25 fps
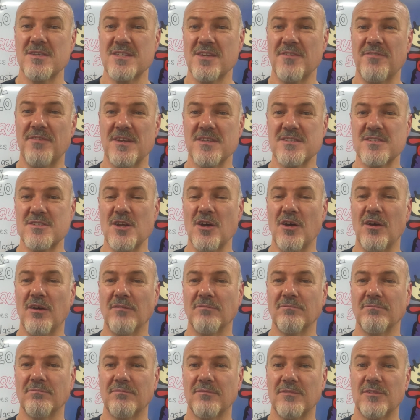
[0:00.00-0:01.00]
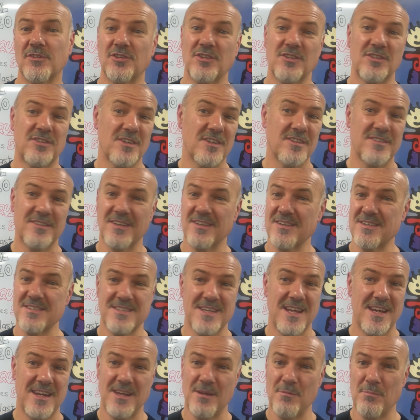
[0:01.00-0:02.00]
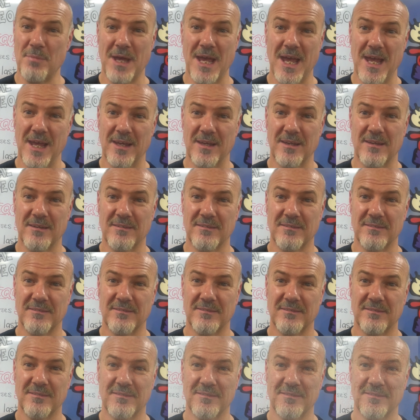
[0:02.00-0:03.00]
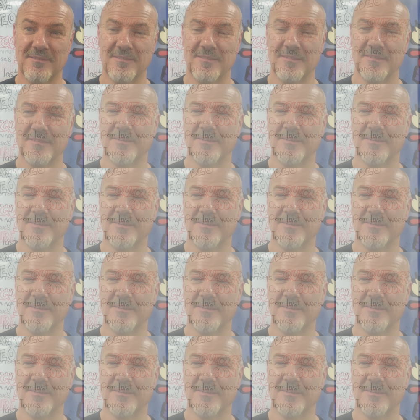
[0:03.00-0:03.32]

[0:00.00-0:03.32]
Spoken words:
if it's not, she's just going to send it back. Make sure you